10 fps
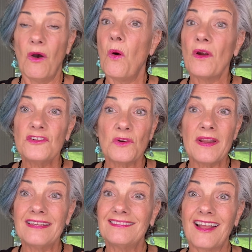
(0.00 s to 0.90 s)
Or
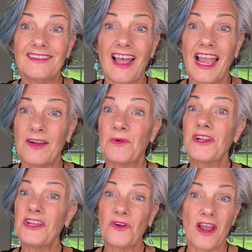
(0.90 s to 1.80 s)
join us online. We're
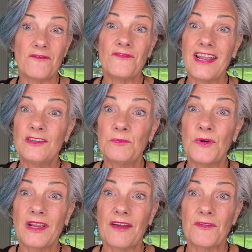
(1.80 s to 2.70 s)
here on
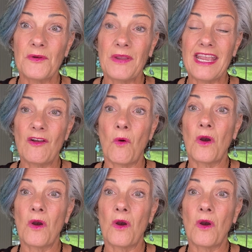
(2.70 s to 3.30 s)
Facebook every week,